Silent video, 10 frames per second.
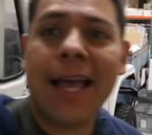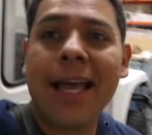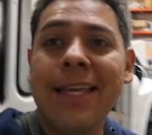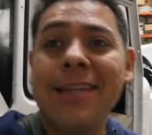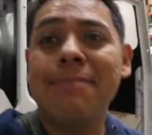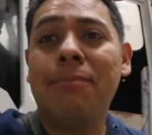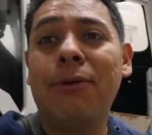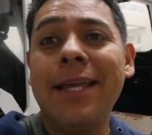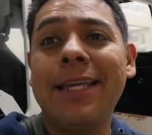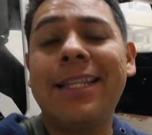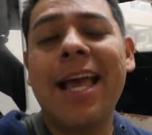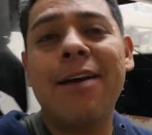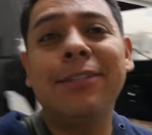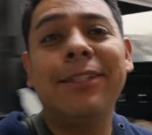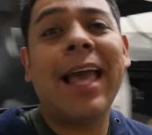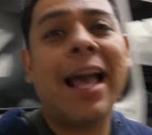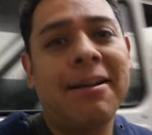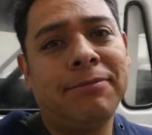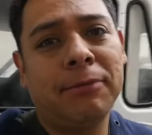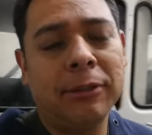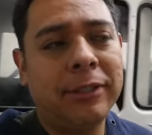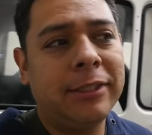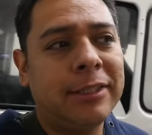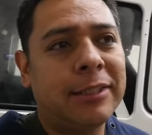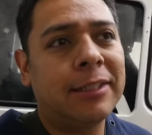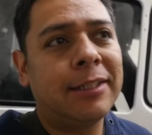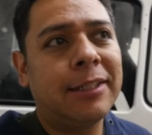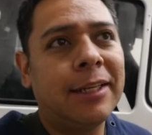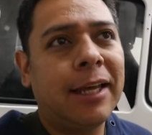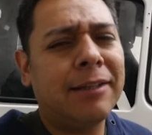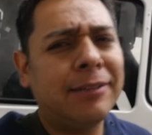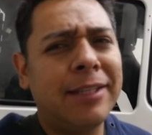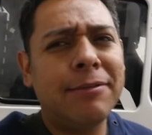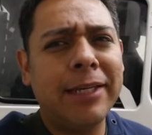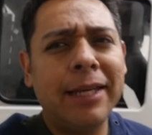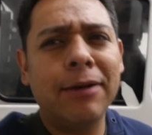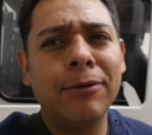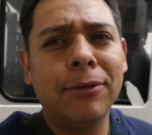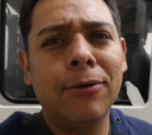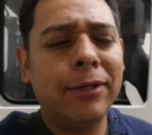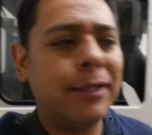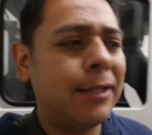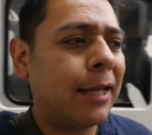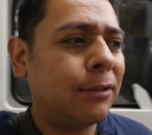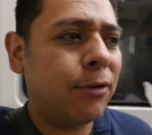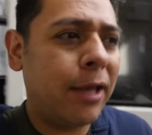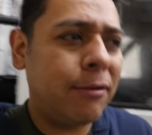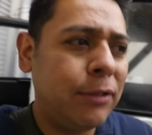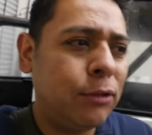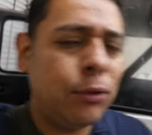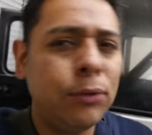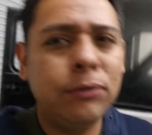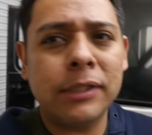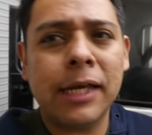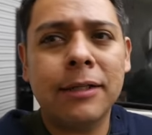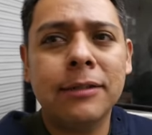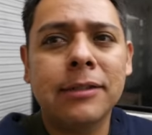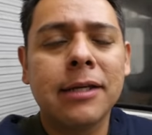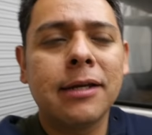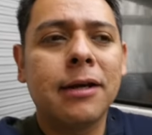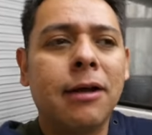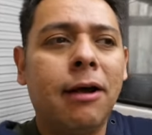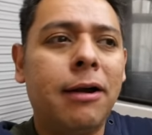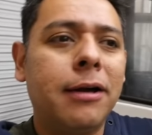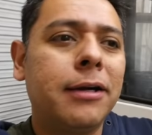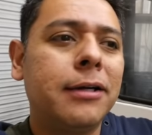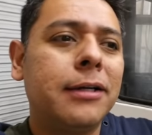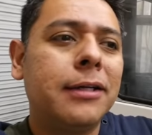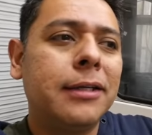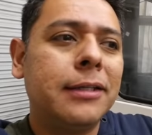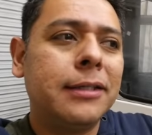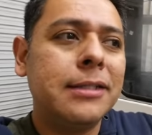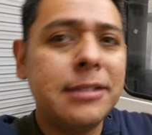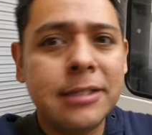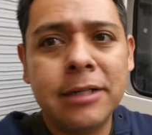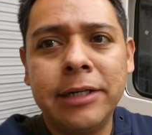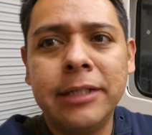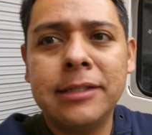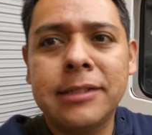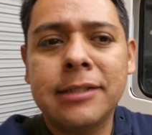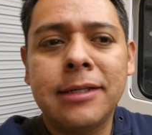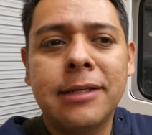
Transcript: I can break it down to half voltage. I don't think we can go lower than that. So every two cells are in series.